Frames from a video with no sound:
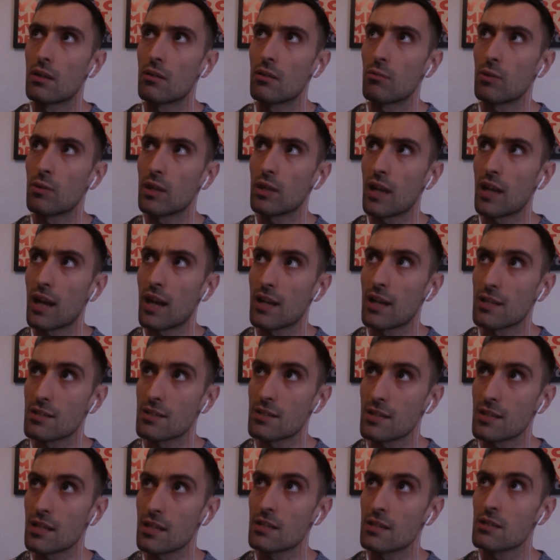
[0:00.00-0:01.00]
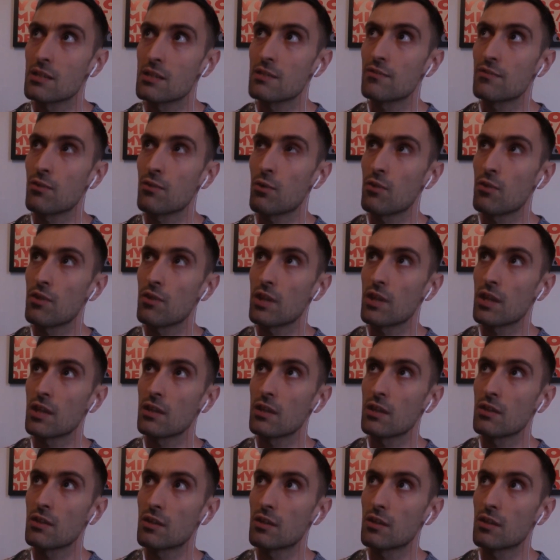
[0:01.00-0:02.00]
get a sense for
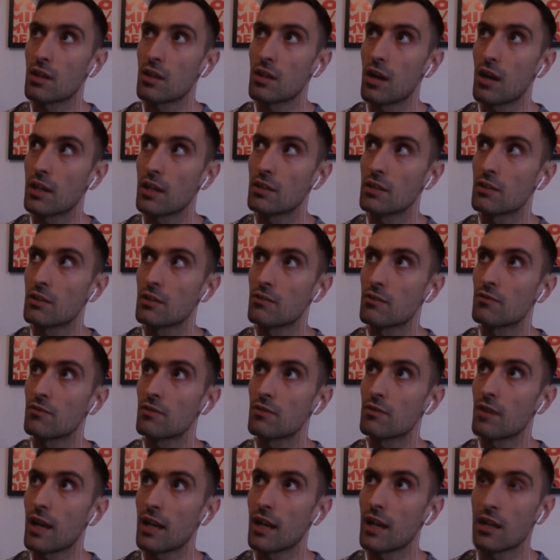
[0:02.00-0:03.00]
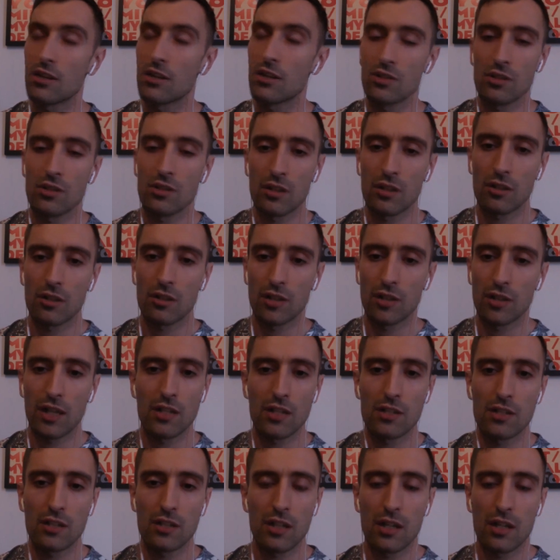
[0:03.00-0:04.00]
the kind of energy that
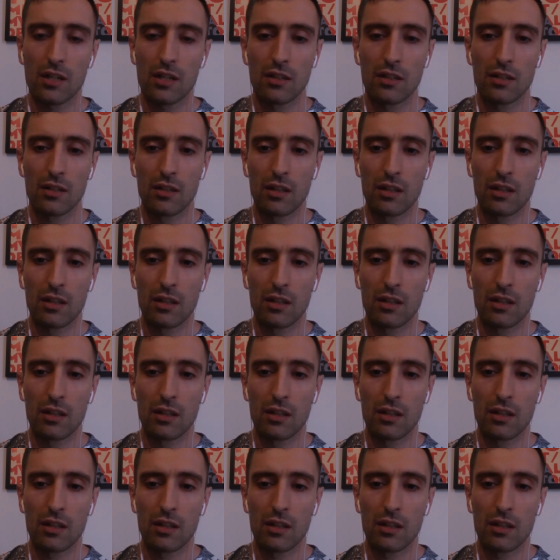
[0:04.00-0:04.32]
created it.